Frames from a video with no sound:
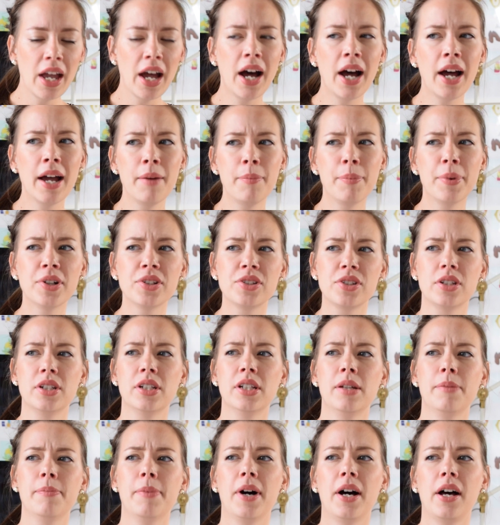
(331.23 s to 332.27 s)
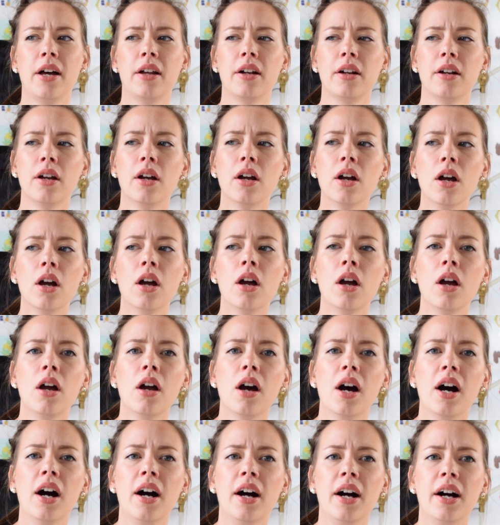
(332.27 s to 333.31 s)
I personally bought
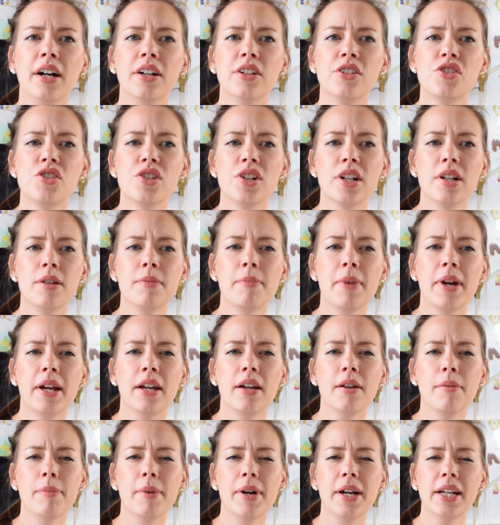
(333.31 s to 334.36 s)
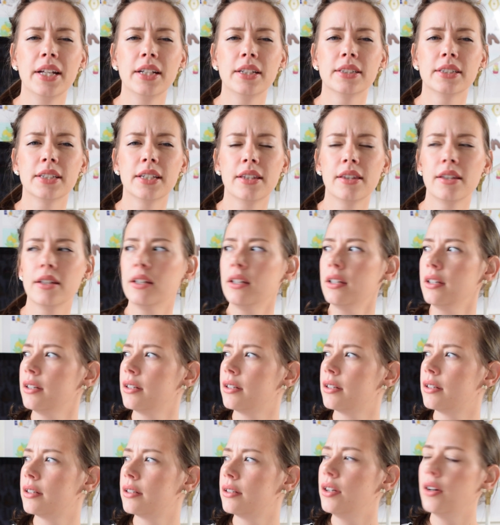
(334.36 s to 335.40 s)
100 megabytes, I think.
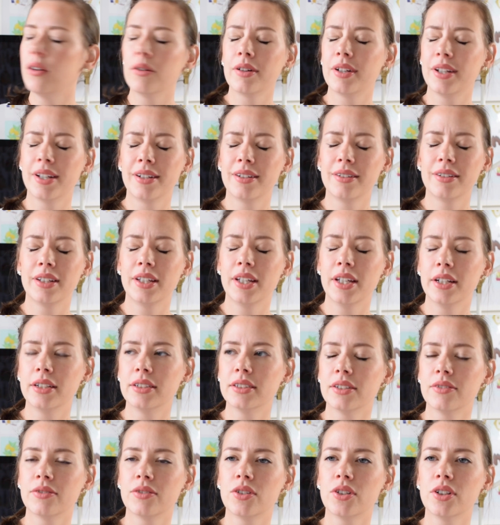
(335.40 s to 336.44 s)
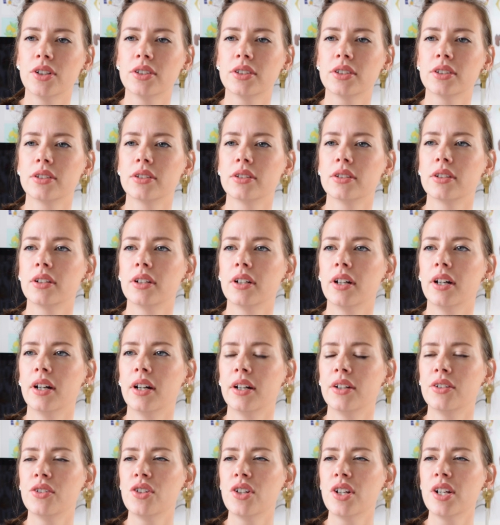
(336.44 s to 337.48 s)
No, gigs, of course.
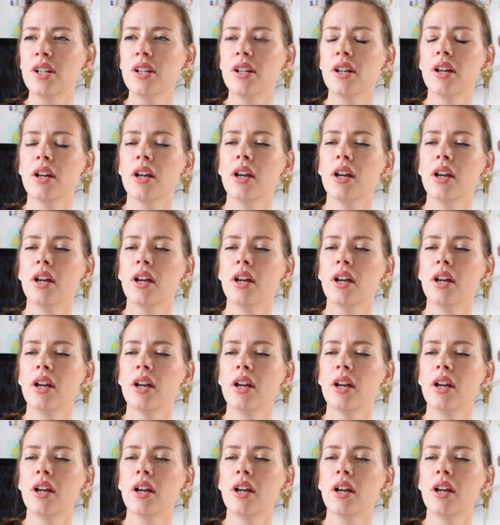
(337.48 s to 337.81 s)
100.